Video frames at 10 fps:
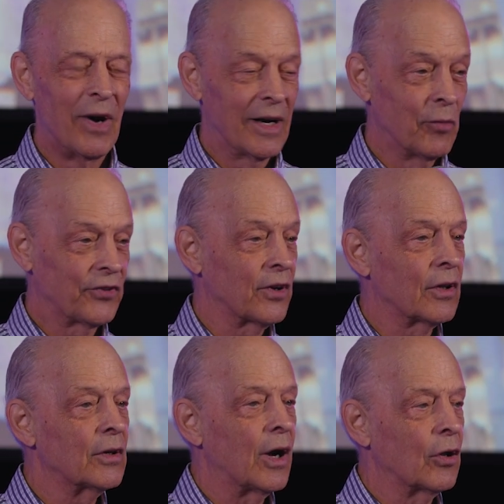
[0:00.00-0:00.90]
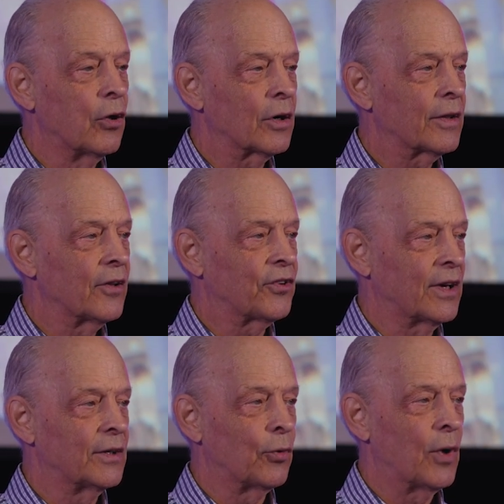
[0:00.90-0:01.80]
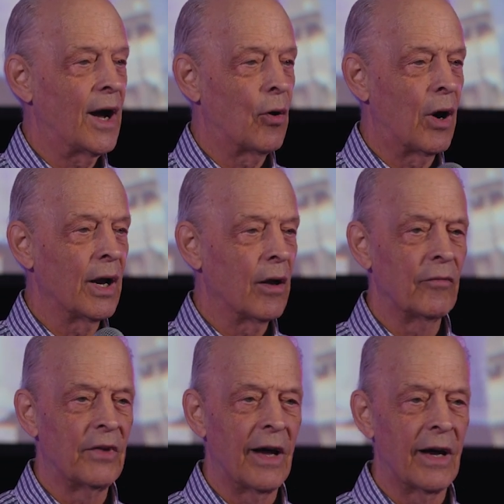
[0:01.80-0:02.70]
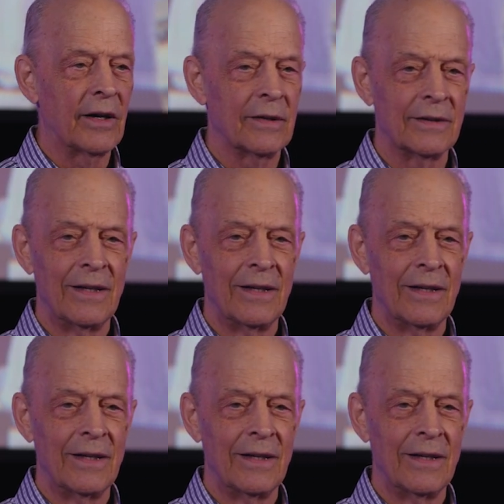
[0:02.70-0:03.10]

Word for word: but it was a, a, look that said, Wow, I love that.